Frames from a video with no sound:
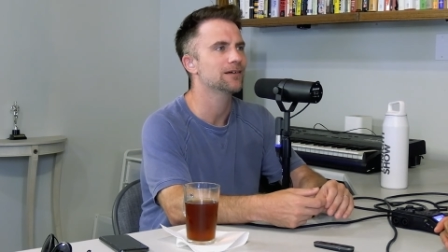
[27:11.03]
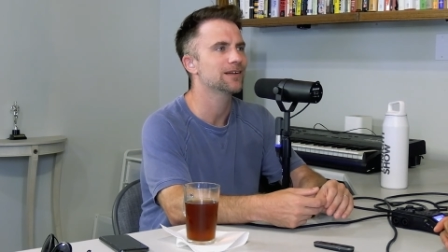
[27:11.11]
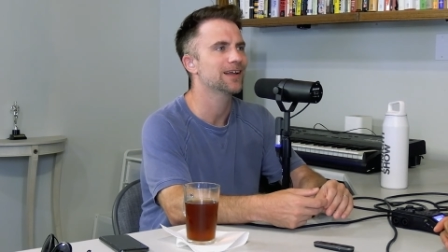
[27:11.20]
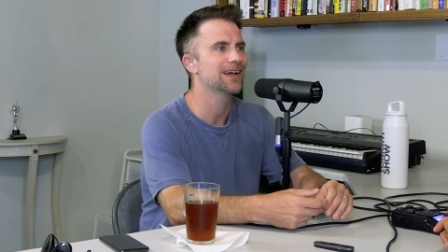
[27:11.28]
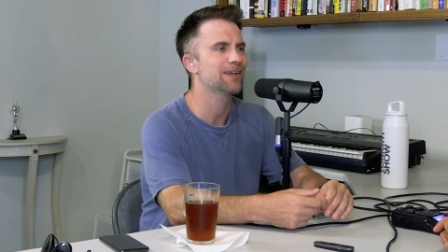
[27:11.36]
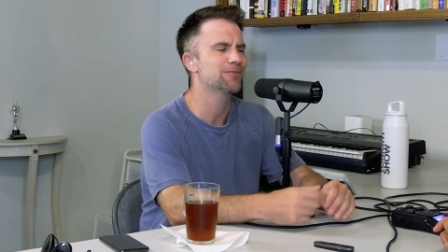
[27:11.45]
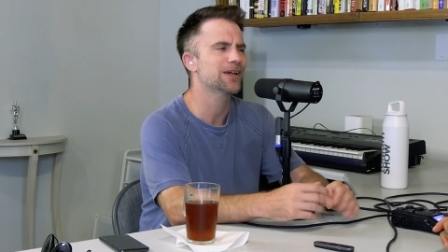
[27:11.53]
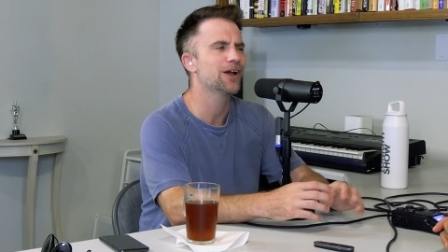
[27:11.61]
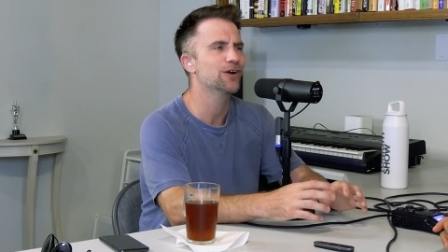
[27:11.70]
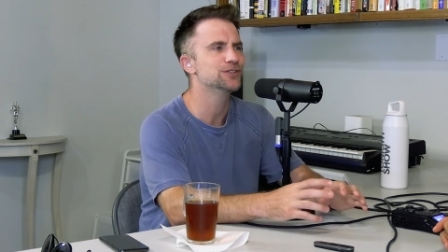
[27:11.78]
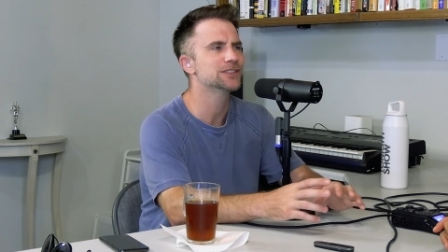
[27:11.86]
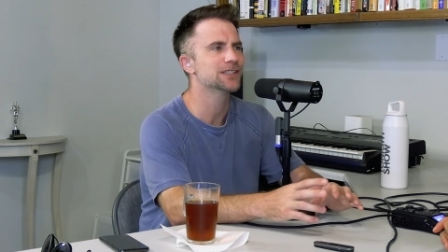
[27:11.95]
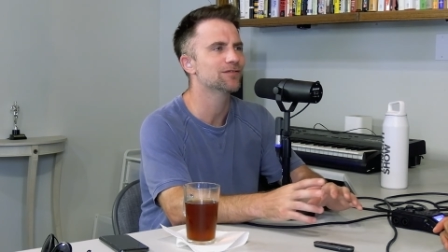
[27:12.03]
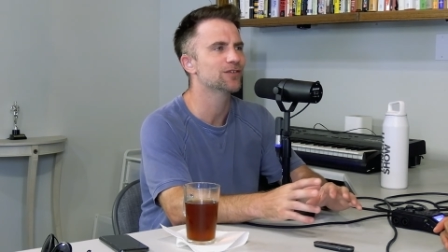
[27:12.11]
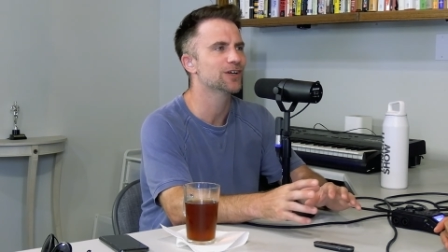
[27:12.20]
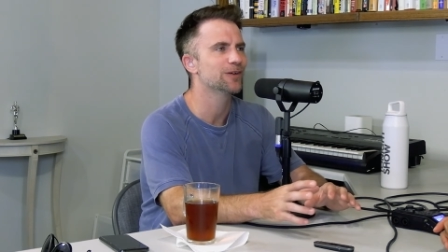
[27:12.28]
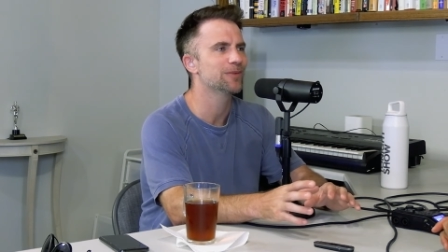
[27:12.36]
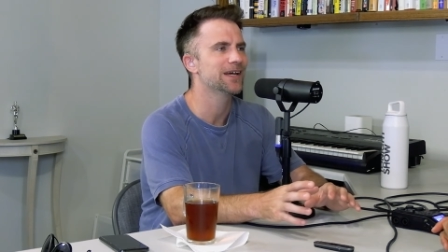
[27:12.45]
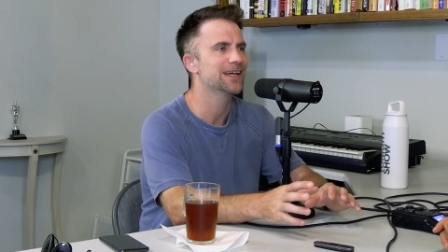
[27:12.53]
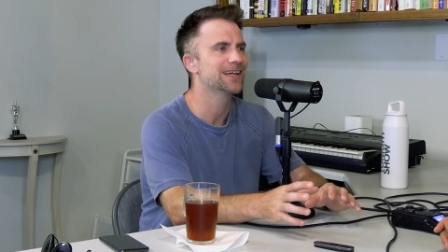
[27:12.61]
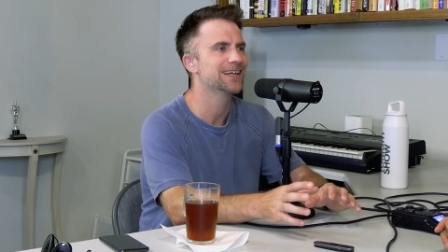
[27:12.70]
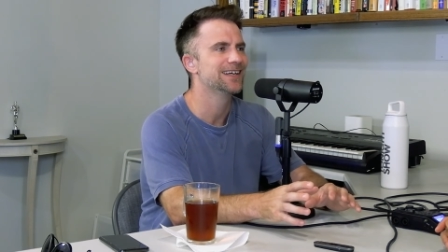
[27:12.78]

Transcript: Yeah. Like I've been coasting for a bit.